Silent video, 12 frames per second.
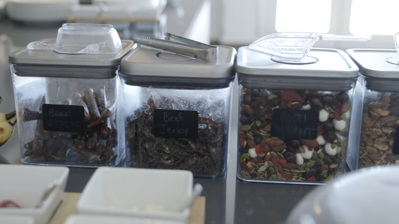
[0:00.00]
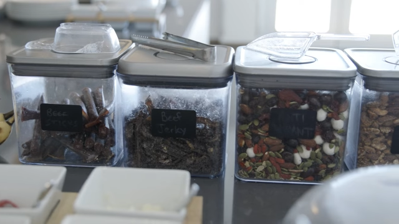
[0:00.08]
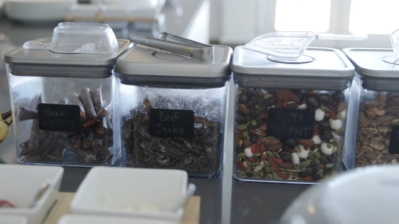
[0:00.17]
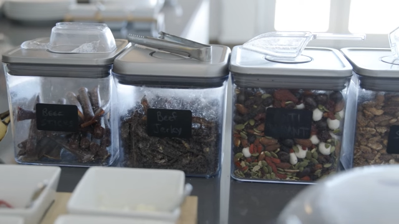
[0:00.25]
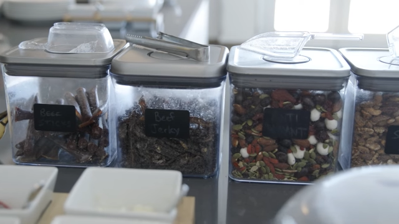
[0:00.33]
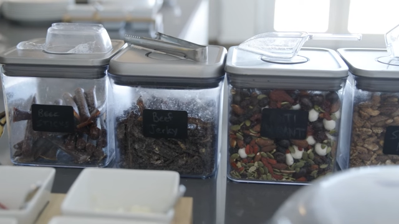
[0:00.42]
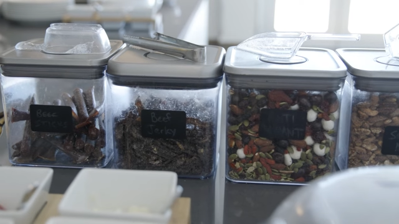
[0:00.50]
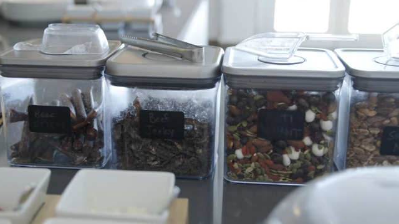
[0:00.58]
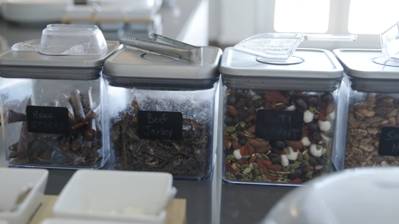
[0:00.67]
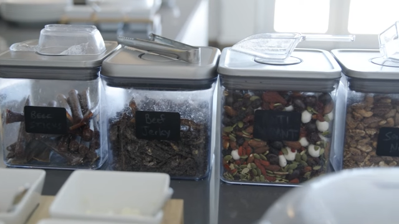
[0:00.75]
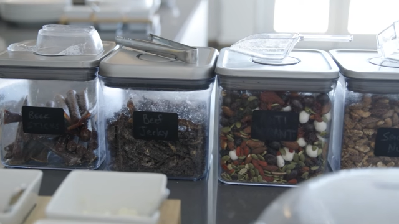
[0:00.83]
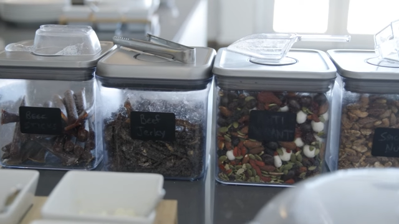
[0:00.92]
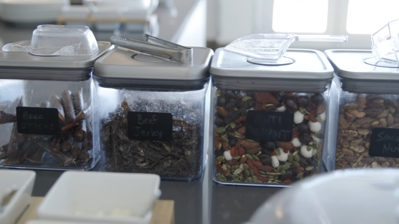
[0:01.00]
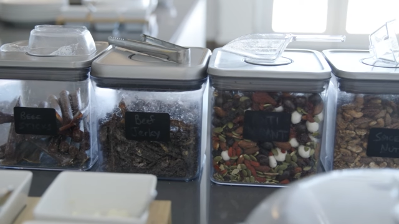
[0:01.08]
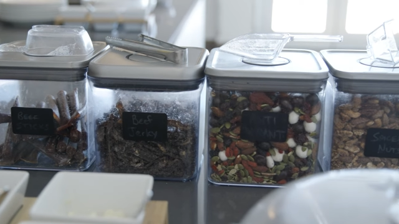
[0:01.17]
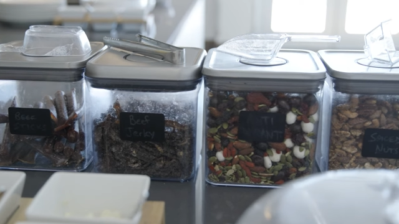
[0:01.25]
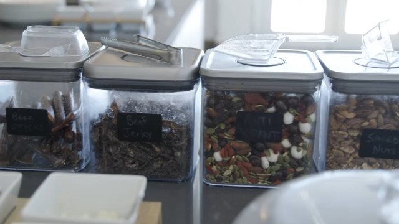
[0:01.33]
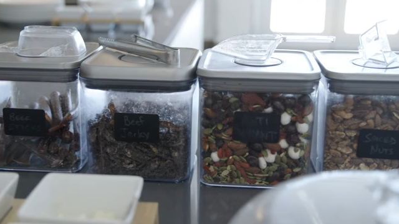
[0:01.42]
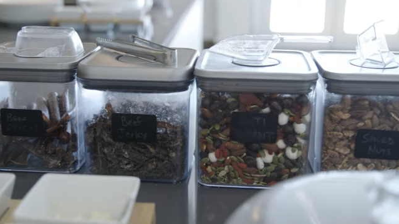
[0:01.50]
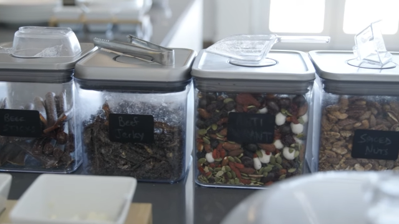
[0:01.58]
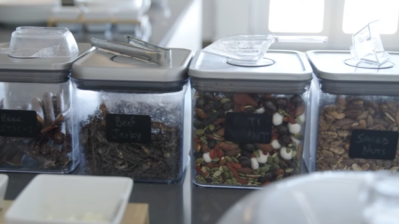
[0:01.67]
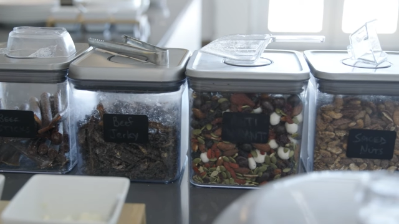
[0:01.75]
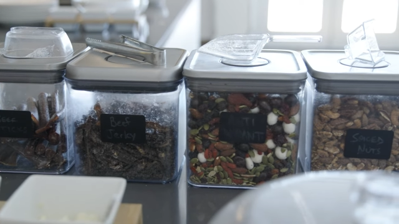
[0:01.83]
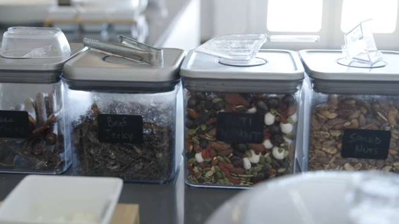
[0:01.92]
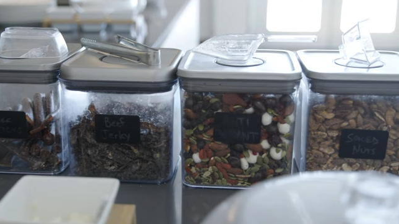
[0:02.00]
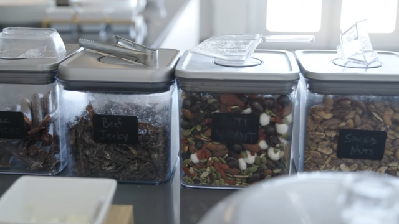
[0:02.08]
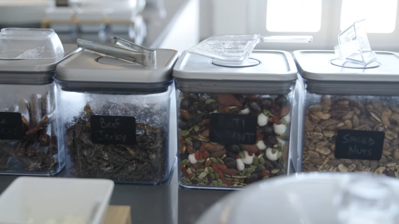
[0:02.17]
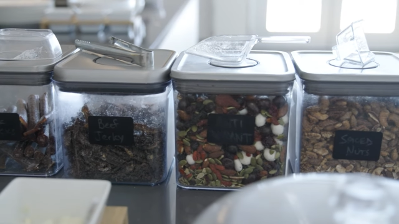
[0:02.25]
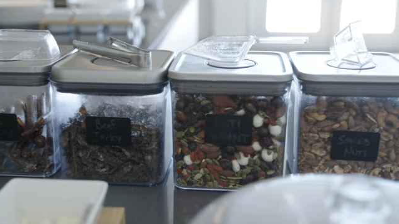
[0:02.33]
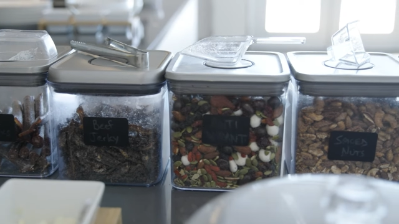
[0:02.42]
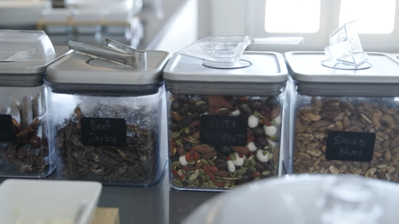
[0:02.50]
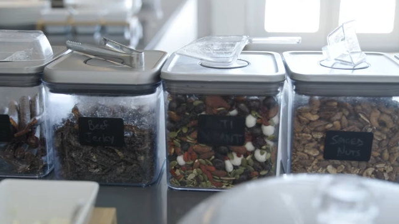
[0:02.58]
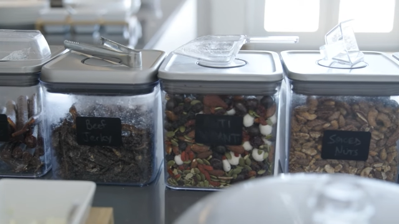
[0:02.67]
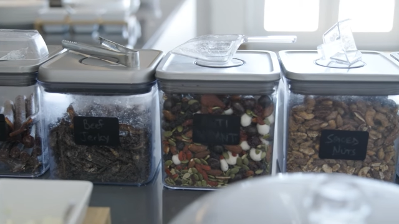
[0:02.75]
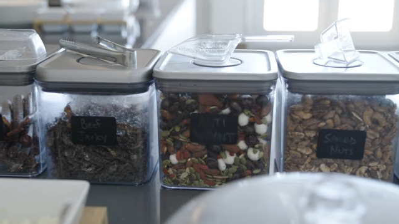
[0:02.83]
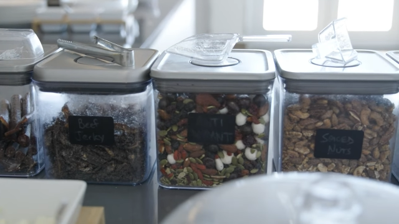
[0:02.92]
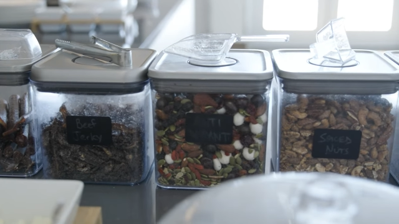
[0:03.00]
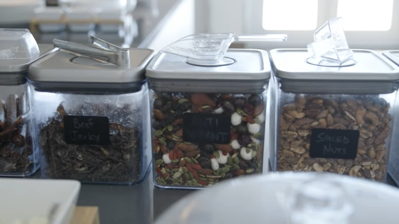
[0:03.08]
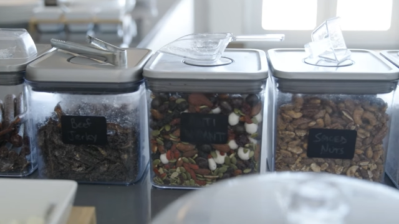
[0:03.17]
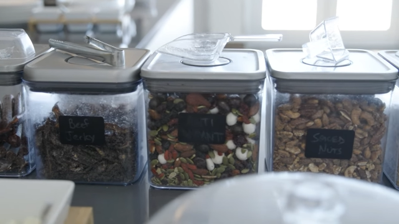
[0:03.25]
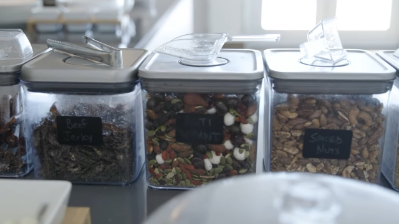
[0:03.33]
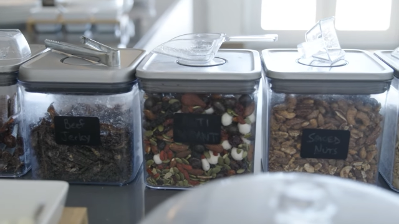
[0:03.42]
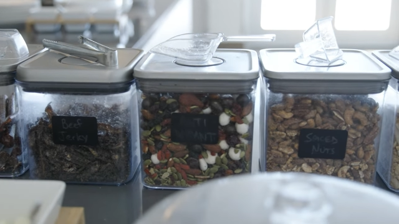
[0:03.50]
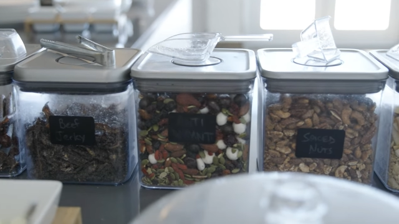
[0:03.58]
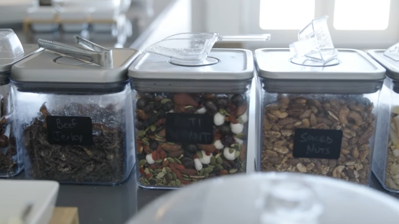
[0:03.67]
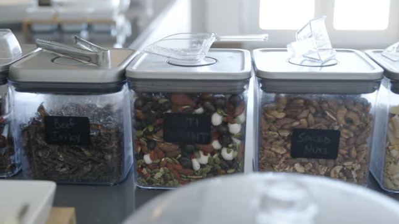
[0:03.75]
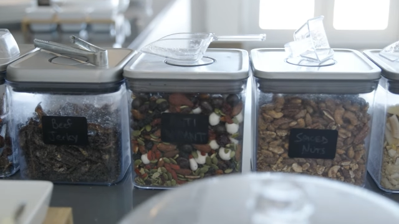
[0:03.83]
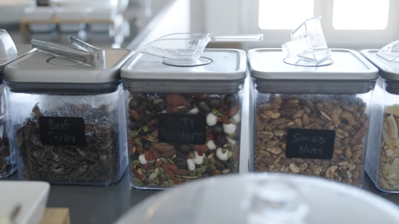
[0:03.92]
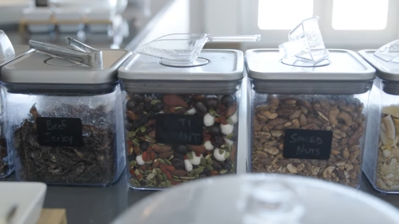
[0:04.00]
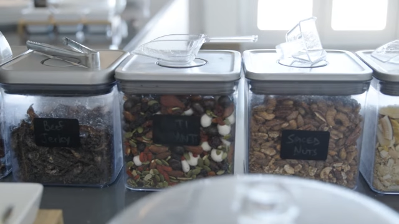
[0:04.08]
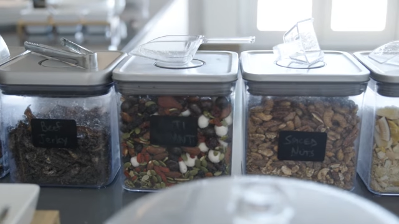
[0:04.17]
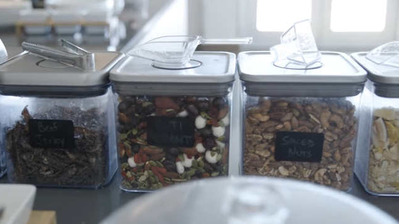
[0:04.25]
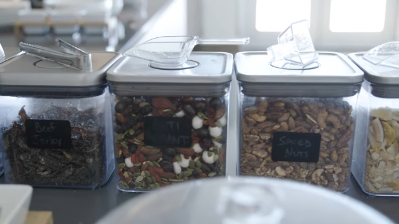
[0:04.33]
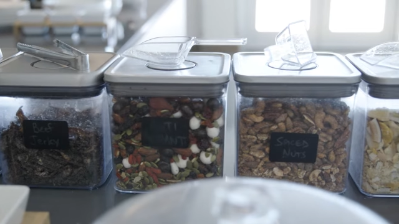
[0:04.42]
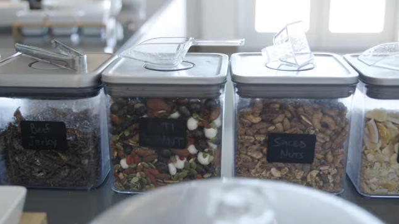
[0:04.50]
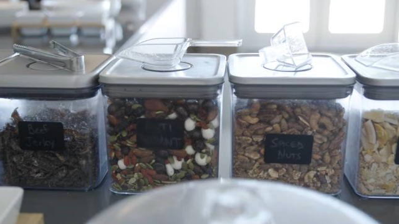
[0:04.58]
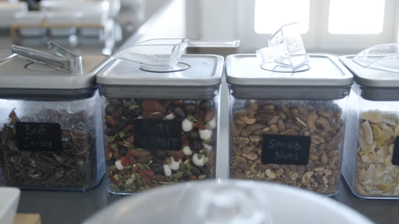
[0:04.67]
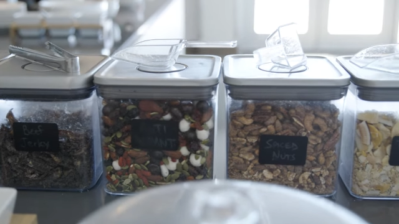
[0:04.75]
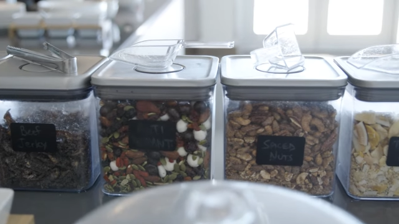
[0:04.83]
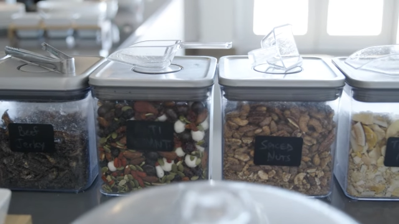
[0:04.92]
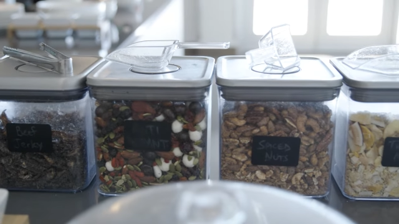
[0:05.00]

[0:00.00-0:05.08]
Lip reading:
No face is visible, so there are no lips to read.